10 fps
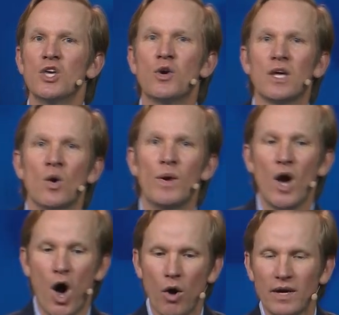You can we
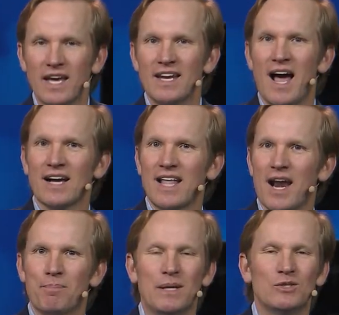all can get knocked
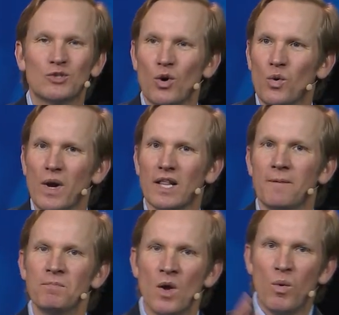out of peace so
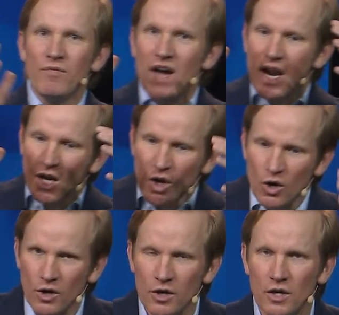quickly. We've got to
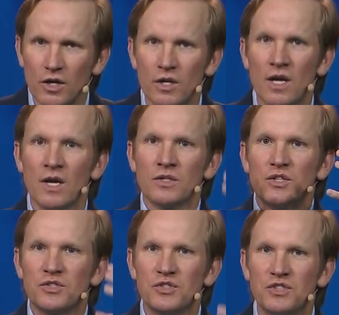learn
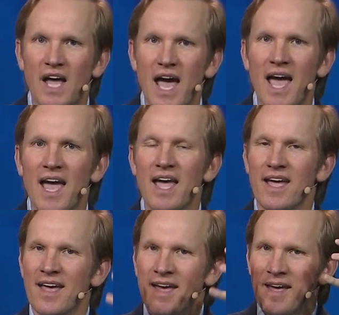to
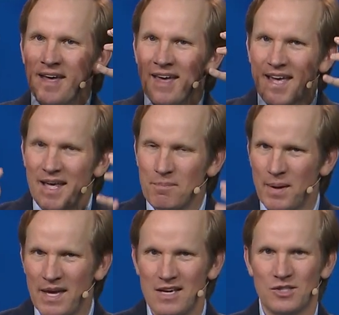stay in
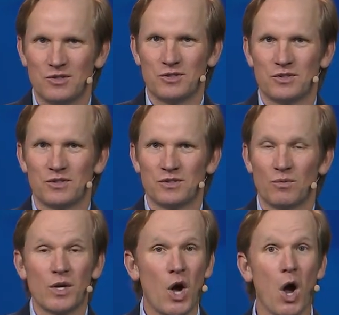peace,
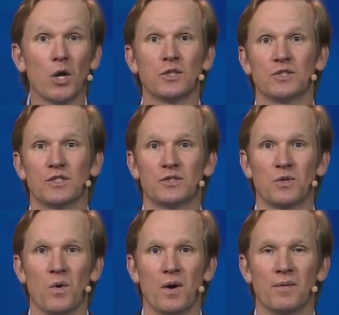regardless of the
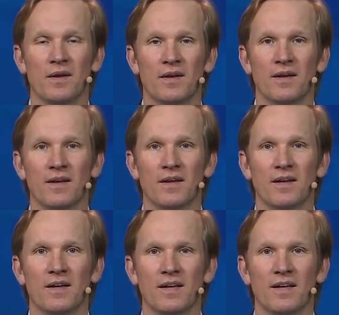storm.
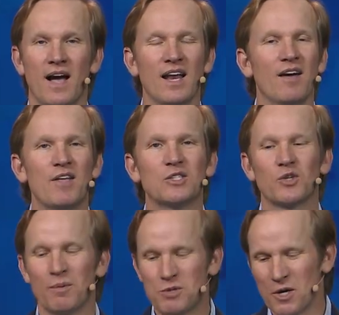I love that
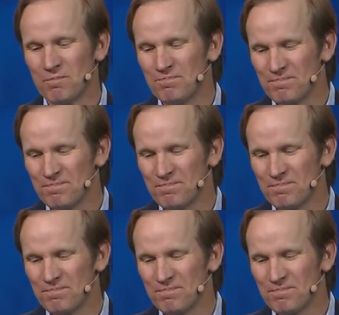scripture.